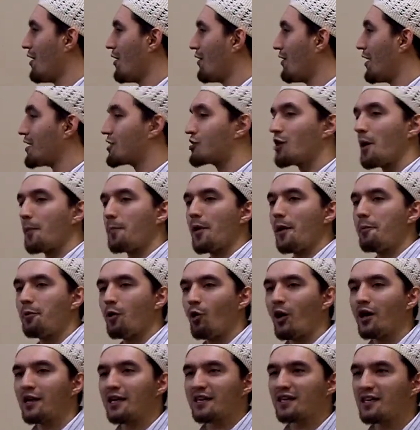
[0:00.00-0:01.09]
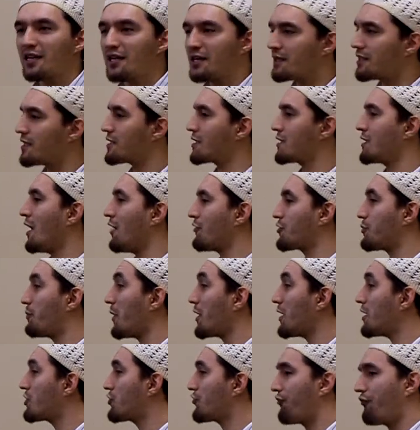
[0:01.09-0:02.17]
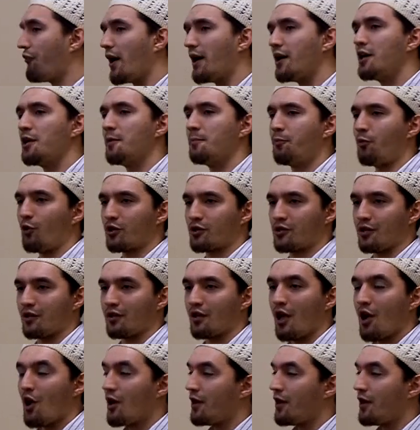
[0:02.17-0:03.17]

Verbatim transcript: Right? Some people want to kill this nafs, but it's very important.